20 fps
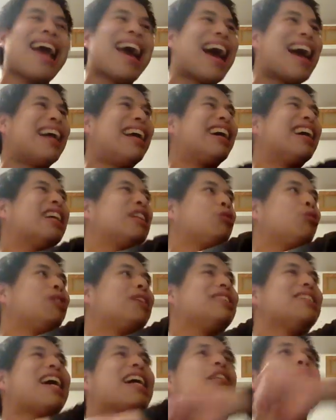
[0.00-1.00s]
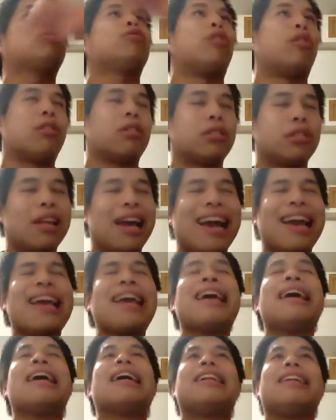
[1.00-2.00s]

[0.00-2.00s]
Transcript: And I'm going to do it next Thursday.